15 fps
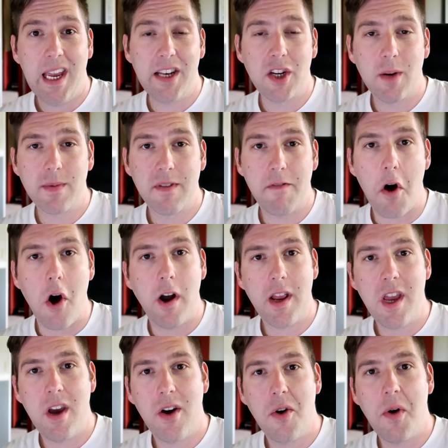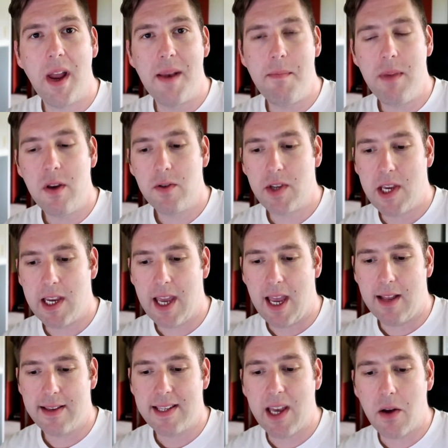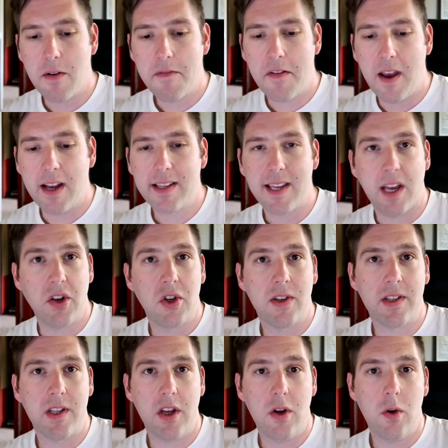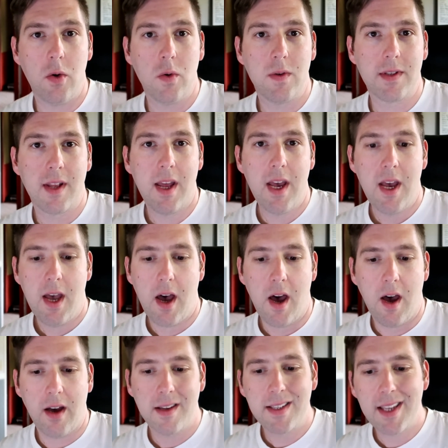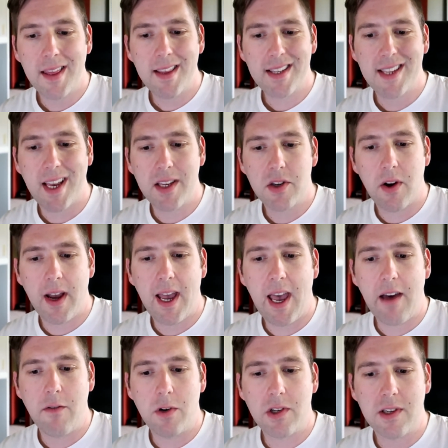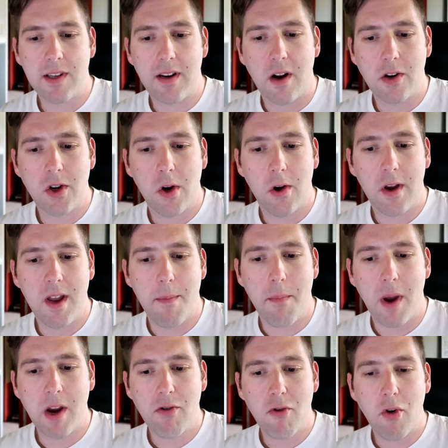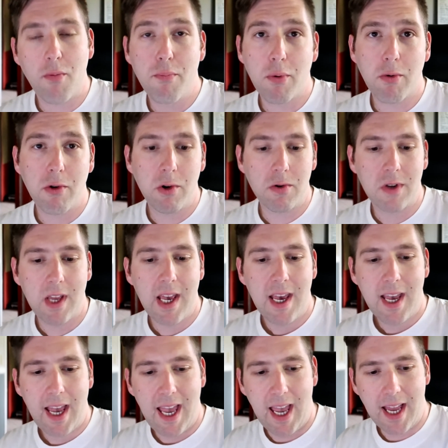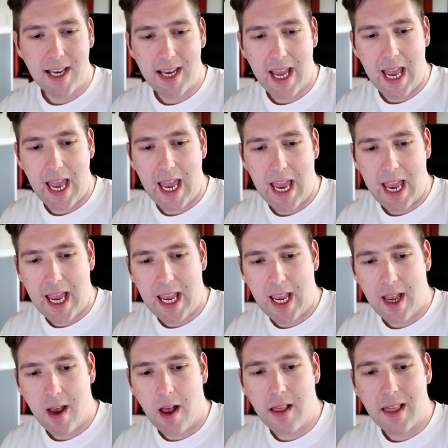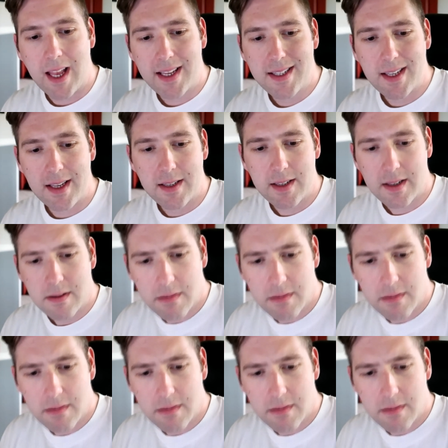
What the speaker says: In terms of audio and music and sound effects, I just used a synthesizer I have, which is an Arturia Micro Brute, and a Alesis,